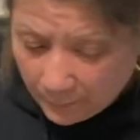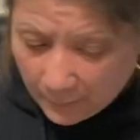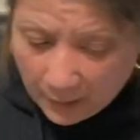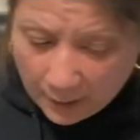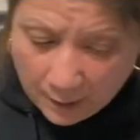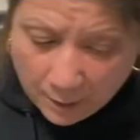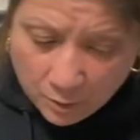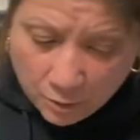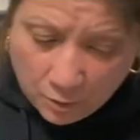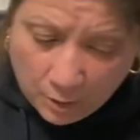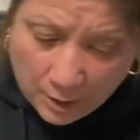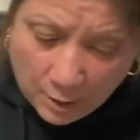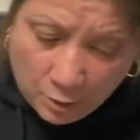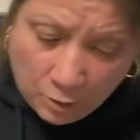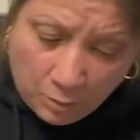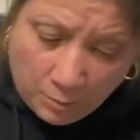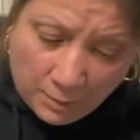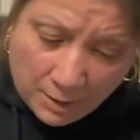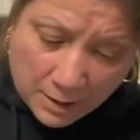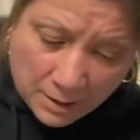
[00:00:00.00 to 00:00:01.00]
And so I do
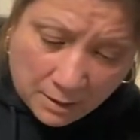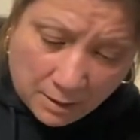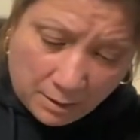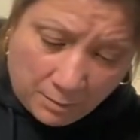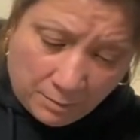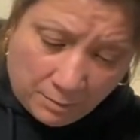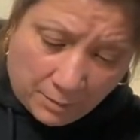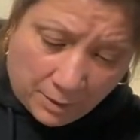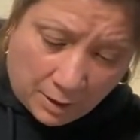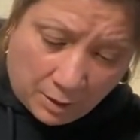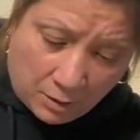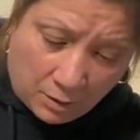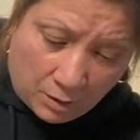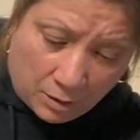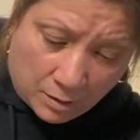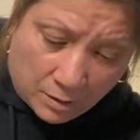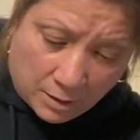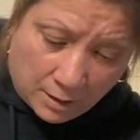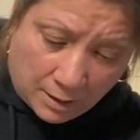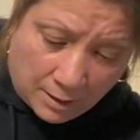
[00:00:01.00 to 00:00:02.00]
miss him
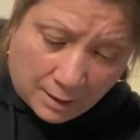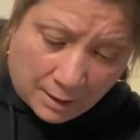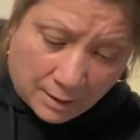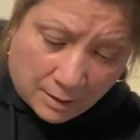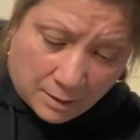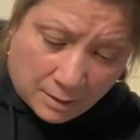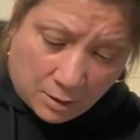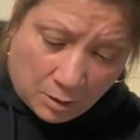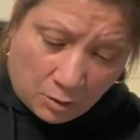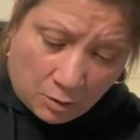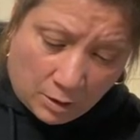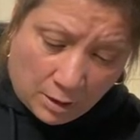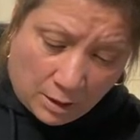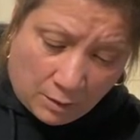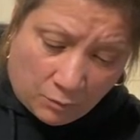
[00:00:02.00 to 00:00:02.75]
because that's the only